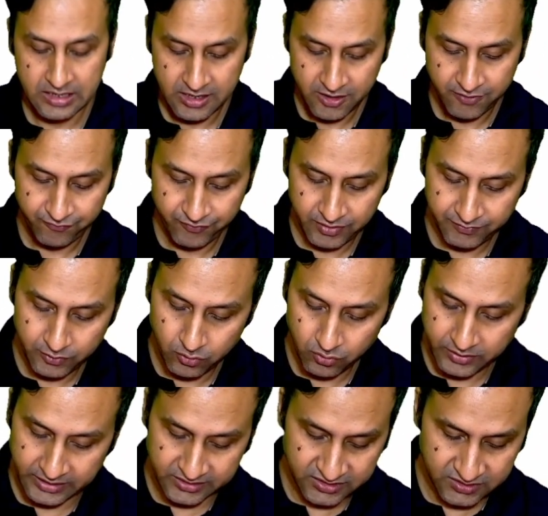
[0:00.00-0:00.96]
When we look
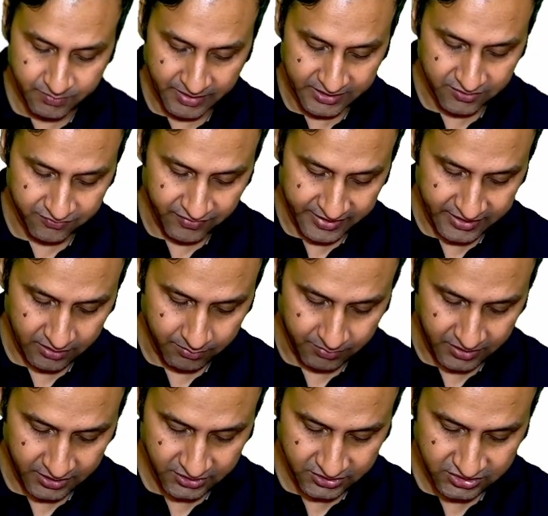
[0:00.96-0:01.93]
at this magnified
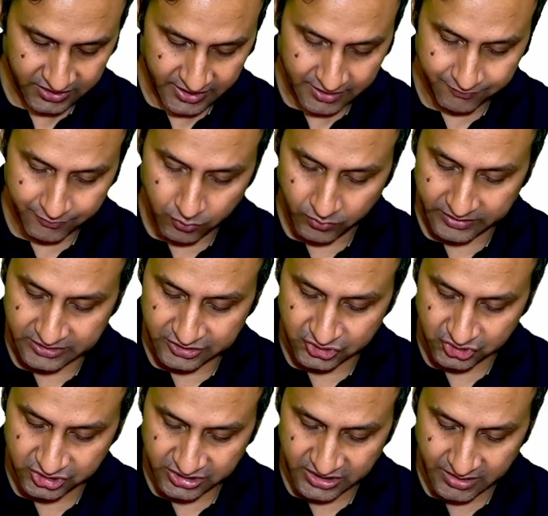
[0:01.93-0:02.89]
image and we look at the
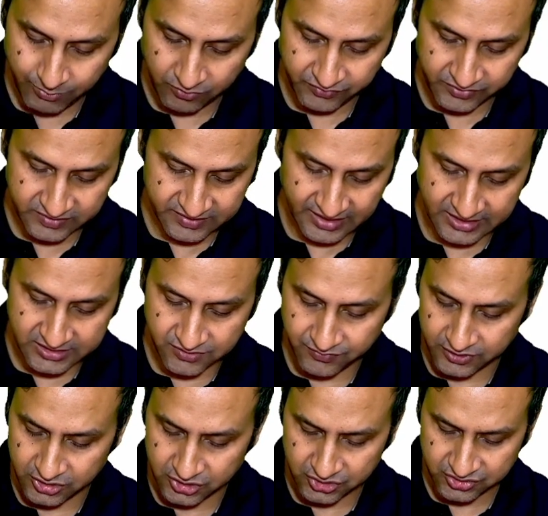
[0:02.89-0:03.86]
shape of these
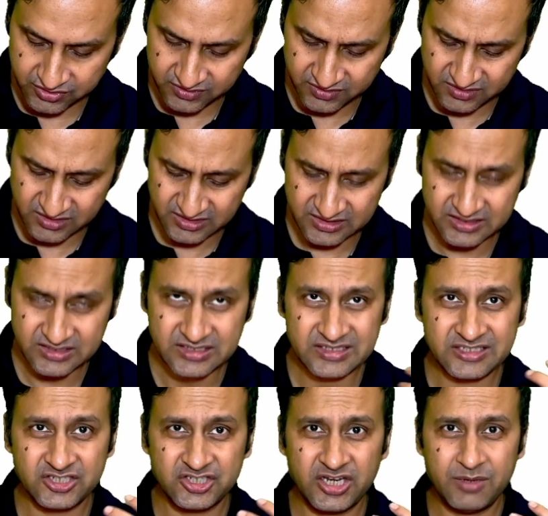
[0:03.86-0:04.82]
calcifications, this
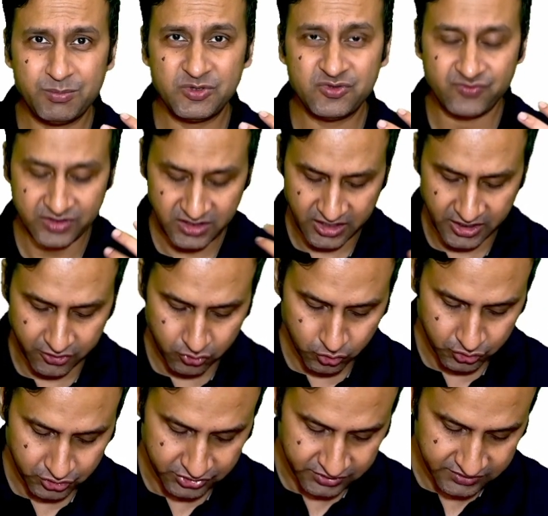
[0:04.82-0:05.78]
shape is very
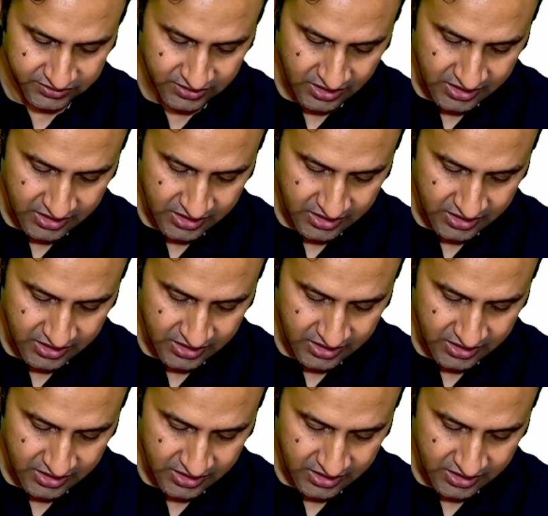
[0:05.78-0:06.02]
heterogeneous.